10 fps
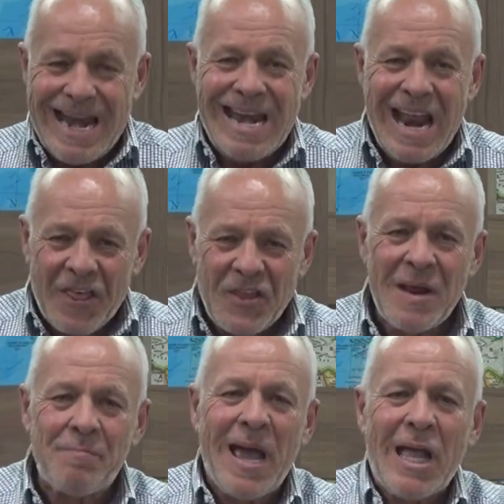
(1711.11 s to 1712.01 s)
nothing
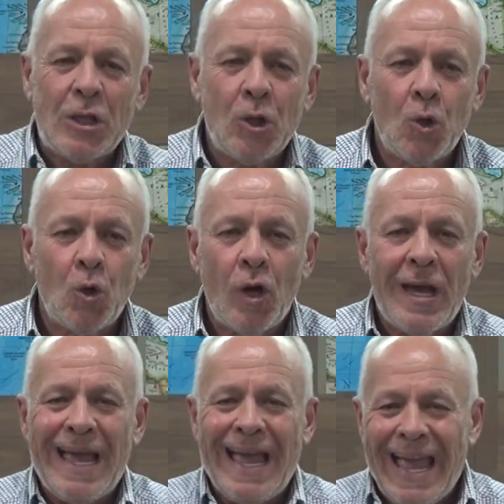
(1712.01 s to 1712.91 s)
about you
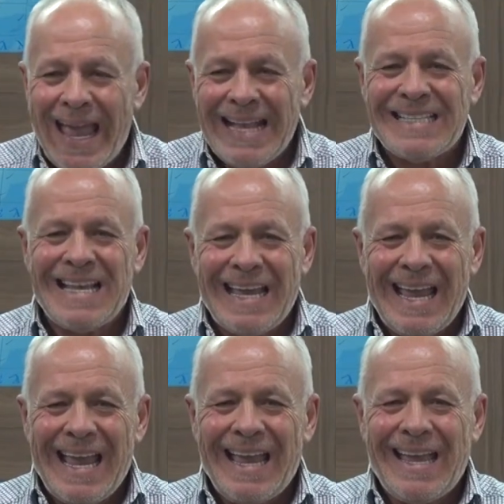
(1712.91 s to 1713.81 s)
is
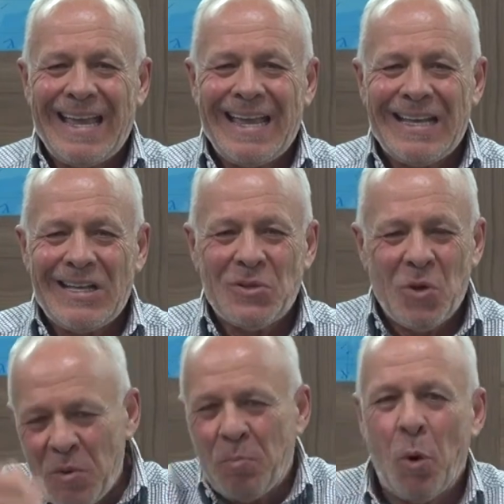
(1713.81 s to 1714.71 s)
no
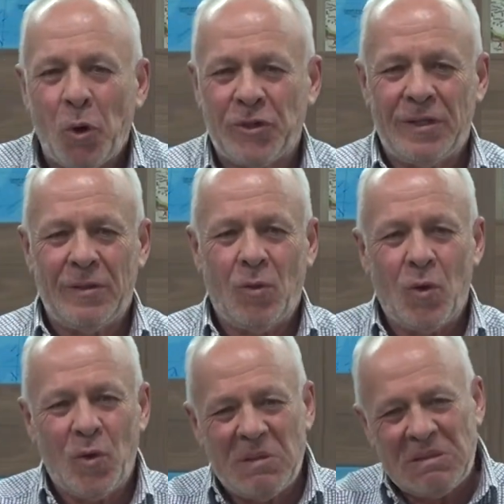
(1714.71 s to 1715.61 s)
important
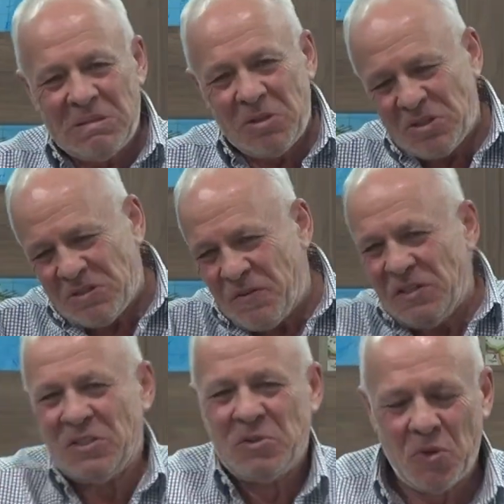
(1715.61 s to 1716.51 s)
or not
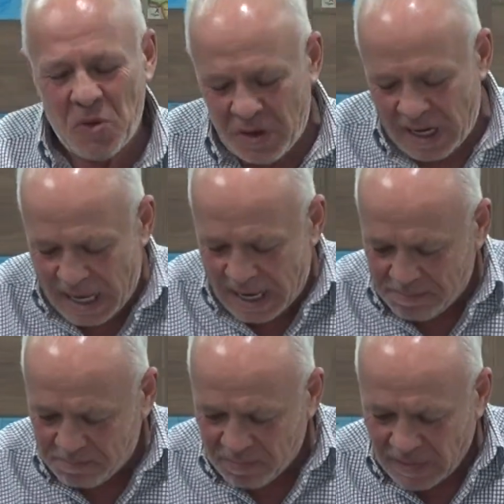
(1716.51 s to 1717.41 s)
sufficient, no
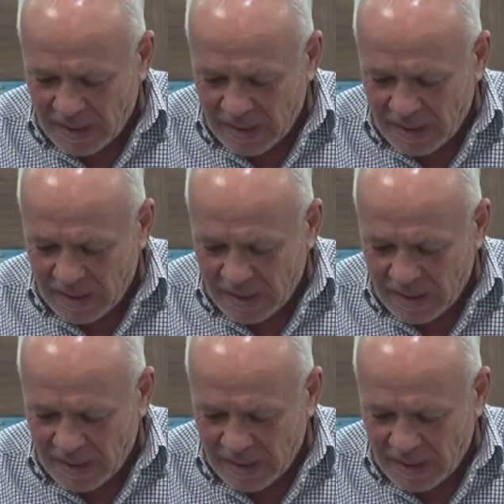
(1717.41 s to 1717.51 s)
um,